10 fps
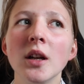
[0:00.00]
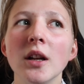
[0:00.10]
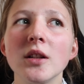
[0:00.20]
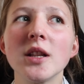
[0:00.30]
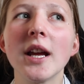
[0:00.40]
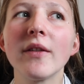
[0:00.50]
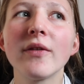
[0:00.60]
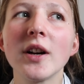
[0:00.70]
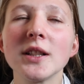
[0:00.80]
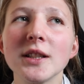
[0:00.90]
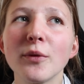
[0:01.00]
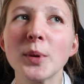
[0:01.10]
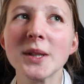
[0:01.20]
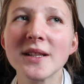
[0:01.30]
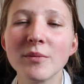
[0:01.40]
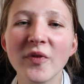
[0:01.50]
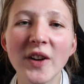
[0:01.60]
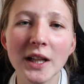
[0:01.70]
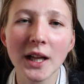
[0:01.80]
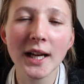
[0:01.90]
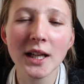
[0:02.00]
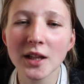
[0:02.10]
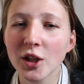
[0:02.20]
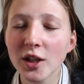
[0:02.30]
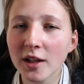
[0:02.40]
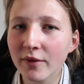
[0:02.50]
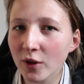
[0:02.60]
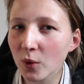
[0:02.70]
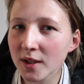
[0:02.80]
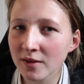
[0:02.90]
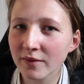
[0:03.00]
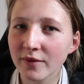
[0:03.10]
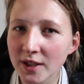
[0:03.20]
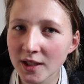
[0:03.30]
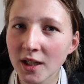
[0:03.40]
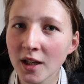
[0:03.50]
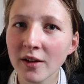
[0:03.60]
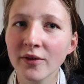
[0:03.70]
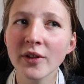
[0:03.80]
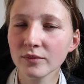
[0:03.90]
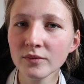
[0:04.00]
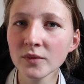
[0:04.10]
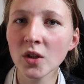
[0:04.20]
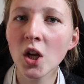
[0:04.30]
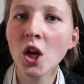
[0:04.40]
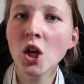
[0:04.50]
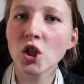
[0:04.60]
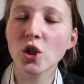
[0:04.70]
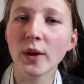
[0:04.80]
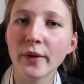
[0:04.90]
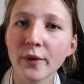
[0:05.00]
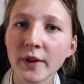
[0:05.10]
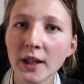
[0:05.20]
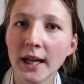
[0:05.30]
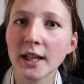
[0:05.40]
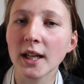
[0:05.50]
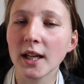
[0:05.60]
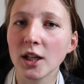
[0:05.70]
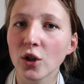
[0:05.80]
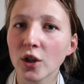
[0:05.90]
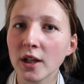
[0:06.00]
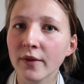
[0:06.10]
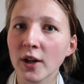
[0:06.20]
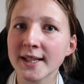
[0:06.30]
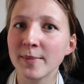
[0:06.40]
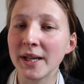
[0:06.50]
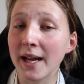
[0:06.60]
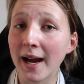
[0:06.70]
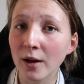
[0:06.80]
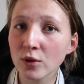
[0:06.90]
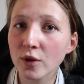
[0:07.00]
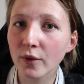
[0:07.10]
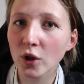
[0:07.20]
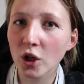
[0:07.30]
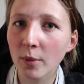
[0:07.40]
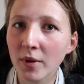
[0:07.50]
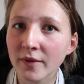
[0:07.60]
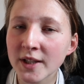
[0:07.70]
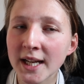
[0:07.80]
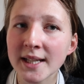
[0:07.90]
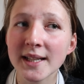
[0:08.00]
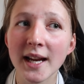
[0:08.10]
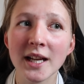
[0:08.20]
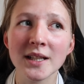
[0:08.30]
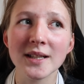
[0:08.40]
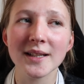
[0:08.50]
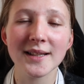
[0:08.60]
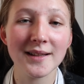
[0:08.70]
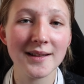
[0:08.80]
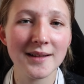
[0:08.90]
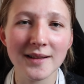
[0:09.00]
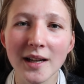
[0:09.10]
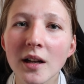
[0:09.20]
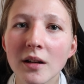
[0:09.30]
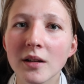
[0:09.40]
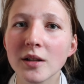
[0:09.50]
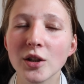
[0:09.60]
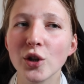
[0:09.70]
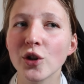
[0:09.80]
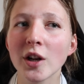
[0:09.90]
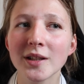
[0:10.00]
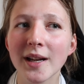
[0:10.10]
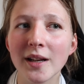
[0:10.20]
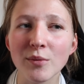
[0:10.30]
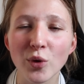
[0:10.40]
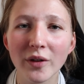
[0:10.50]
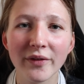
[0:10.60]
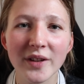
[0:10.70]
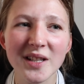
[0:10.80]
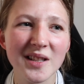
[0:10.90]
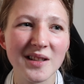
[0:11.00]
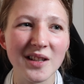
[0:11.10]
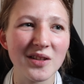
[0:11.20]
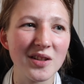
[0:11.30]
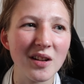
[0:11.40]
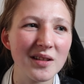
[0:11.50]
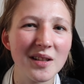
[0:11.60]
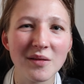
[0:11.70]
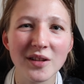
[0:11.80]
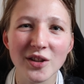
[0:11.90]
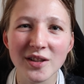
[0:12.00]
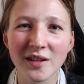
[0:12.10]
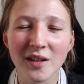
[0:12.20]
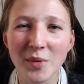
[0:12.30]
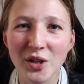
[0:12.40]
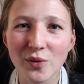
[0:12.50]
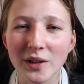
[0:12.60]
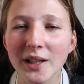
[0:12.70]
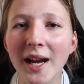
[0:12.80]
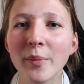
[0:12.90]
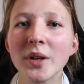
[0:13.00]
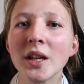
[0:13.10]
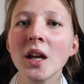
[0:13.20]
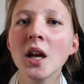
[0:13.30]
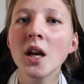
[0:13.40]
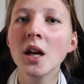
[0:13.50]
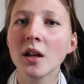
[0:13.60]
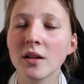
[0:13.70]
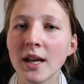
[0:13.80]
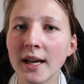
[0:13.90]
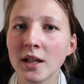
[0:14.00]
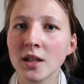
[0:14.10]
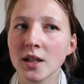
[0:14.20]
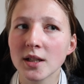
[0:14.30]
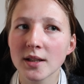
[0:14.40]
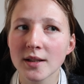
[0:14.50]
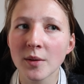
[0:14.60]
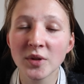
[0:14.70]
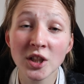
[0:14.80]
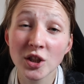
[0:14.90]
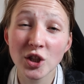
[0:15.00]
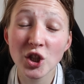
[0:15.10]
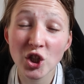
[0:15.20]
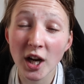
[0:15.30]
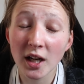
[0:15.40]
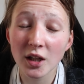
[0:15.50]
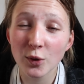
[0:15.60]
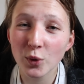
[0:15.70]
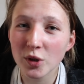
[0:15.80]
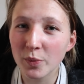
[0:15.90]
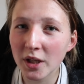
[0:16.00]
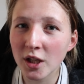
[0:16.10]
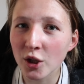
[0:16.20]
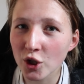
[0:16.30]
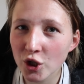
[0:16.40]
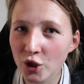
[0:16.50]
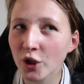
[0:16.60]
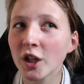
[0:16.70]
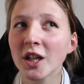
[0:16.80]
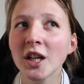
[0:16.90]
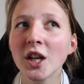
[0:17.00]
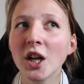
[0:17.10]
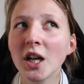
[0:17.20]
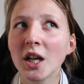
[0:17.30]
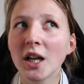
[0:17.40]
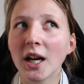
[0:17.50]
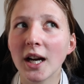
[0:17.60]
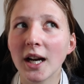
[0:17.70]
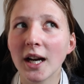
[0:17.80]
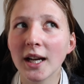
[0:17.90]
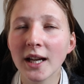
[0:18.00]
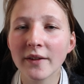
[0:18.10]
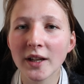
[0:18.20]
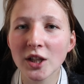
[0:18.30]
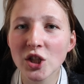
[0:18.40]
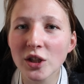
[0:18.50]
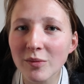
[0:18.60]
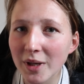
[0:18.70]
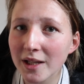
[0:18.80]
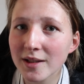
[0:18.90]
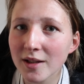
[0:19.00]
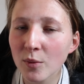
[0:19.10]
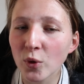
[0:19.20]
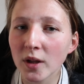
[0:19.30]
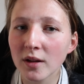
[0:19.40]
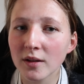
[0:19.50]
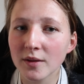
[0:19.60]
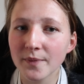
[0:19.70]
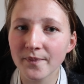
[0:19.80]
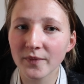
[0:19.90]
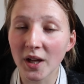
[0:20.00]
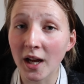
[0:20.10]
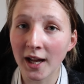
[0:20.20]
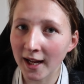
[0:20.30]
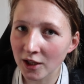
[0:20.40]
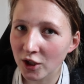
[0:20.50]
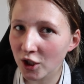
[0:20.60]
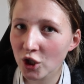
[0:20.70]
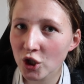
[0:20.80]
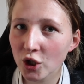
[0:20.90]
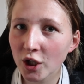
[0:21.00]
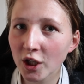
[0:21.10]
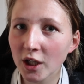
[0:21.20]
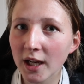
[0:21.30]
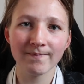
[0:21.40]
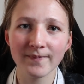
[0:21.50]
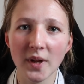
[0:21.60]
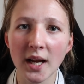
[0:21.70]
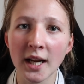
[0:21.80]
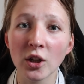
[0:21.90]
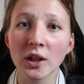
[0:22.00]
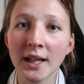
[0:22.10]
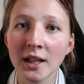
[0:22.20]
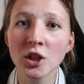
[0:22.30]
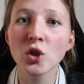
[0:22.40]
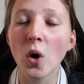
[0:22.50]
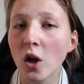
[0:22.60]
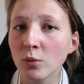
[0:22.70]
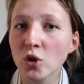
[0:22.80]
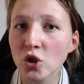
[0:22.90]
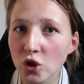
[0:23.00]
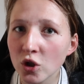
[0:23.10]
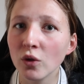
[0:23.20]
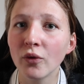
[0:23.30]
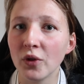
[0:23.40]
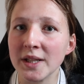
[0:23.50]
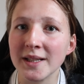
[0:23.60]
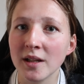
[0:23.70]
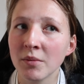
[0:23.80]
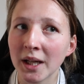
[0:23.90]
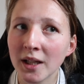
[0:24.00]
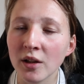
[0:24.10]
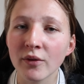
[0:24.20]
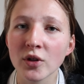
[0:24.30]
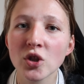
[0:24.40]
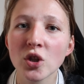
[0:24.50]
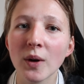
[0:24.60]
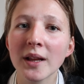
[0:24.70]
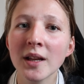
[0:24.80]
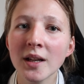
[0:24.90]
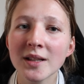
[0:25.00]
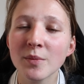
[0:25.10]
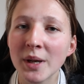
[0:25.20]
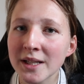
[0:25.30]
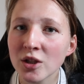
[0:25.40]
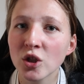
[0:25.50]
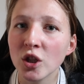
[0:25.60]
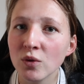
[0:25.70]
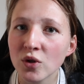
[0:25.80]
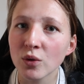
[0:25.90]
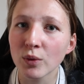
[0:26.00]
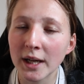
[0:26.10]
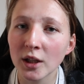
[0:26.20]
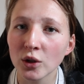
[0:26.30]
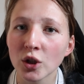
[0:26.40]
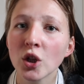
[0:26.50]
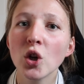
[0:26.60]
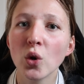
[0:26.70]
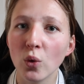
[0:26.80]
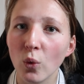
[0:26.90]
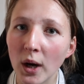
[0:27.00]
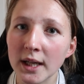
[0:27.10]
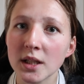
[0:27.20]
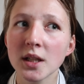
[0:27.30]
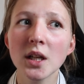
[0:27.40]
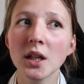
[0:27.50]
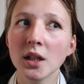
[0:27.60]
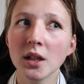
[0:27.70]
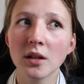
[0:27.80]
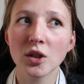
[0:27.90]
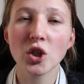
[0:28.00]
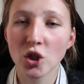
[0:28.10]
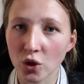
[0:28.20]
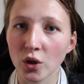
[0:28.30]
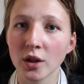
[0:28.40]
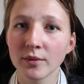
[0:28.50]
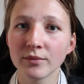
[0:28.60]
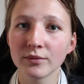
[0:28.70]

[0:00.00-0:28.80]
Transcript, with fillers: It, they felt, the person felt like their kefir wasn't fizzy enough. So if you feel like your kefir has been out for a couple of days and still you're not getting more fizz, there's nothing, there's nothing much really happening, then something to check would be your sugar. I have actually made some with a healthier sugar and I got little to almost no fizz in my kefir. So I think it's best to use the regular white sugar.